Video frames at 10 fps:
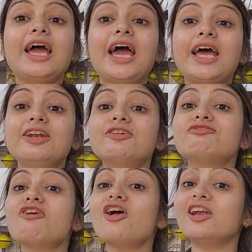And
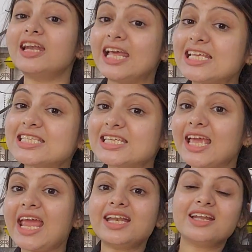for less
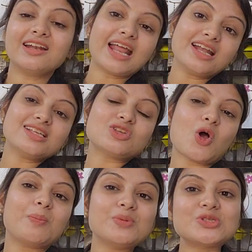8, that is
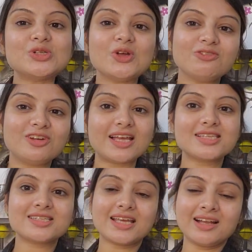opposite of
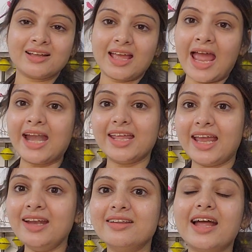less add
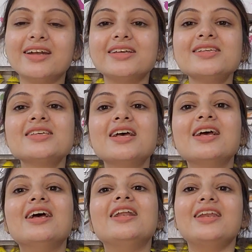8, that is
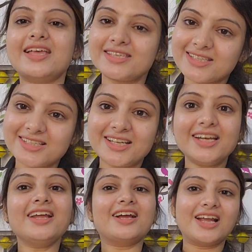less 10
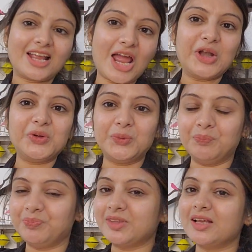add 2.
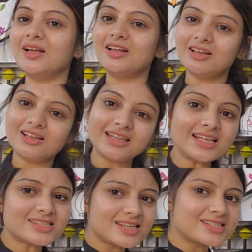
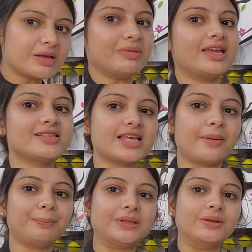Let's see some
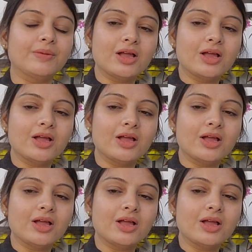example.